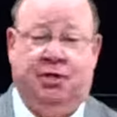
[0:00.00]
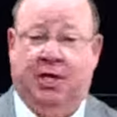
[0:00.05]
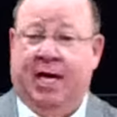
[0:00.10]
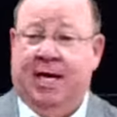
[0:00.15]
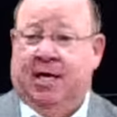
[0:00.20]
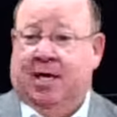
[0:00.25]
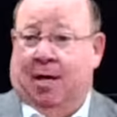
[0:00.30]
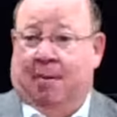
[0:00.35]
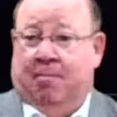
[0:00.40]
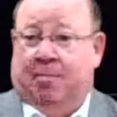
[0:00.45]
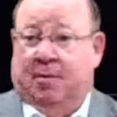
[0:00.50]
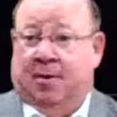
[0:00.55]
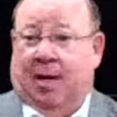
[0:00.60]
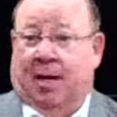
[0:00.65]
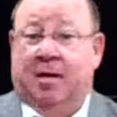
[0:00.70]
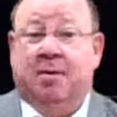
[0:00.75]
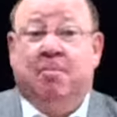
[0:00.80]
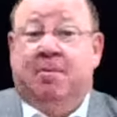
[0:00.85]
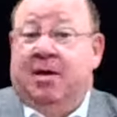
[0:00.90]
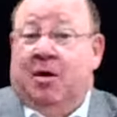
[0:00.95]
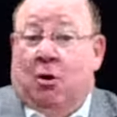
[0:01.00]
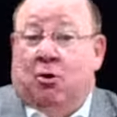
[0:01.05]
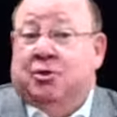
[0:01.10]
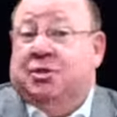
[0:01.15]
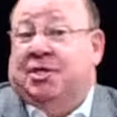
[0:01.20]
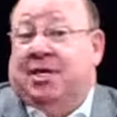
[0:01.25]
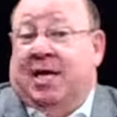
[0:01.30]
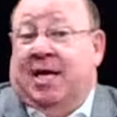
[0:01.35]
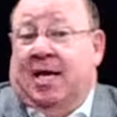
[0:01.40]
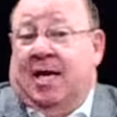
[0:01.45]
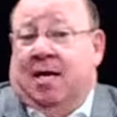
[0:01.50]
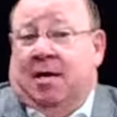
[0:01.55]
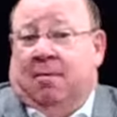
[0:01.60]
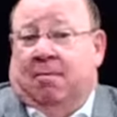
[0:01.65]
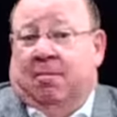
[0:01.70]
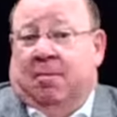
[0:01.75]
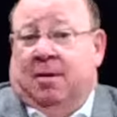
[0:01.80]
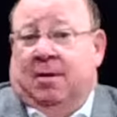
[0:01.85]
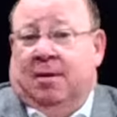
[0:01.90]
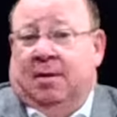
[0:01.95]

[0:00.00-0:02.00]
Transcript: Jacob, unbeknownst to him.